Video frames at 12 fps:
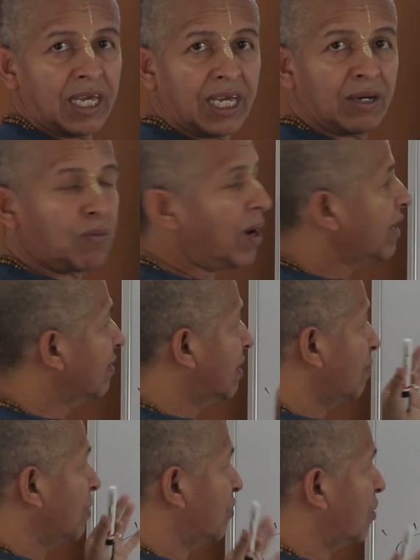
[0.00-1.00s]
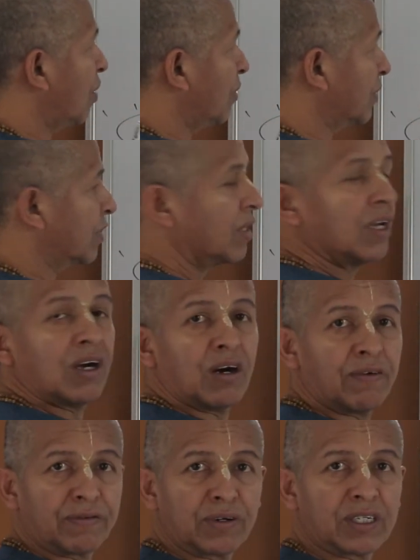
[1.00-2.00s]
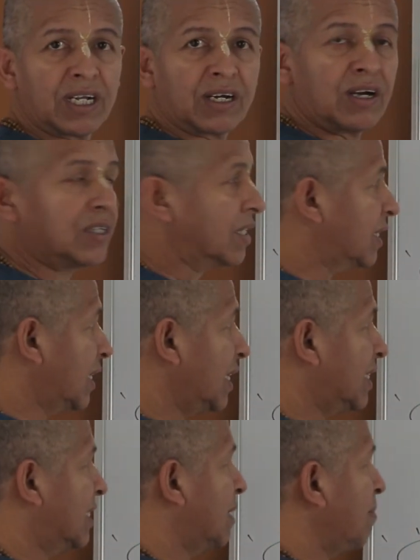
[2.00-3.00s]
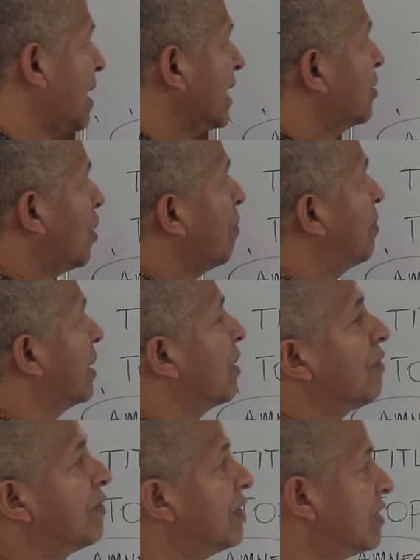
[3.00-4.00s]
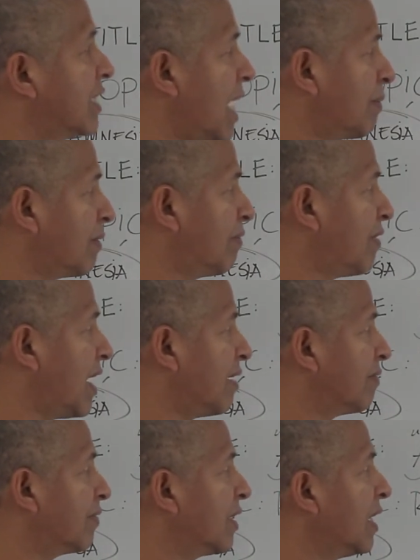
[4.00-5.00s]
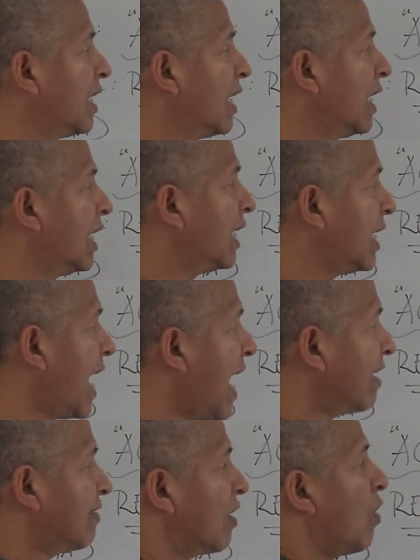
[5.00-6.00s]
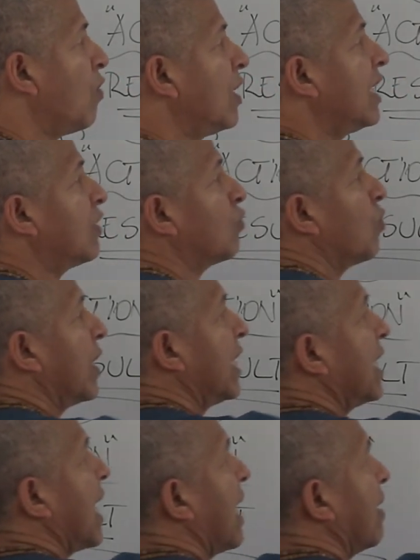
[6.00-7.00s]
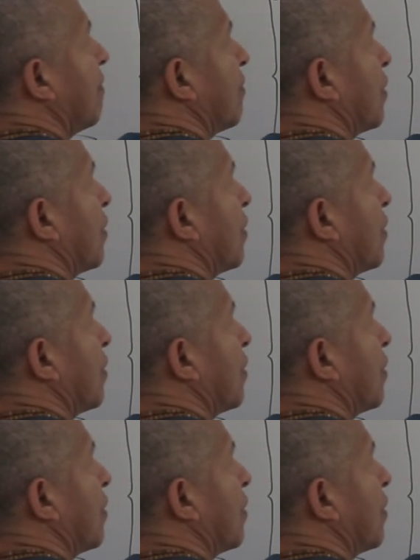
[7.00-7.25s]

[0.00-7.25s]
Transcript: And what is the result of Krishna Consciousness? It's the main topic of this chapter 5. It has only 29